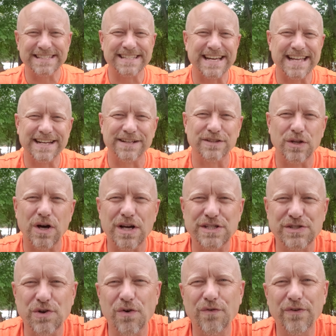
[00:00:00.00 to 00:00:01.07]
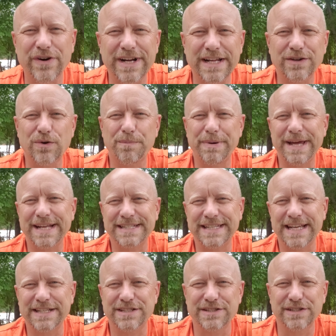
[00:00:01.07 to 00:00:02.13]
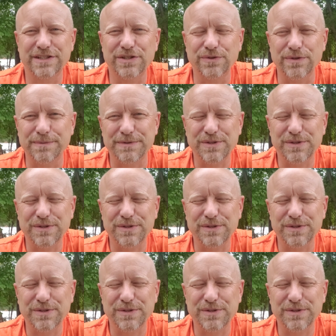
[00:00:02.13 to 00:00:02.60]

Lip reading: eyes kind of gloss over and I don't pay attention to them.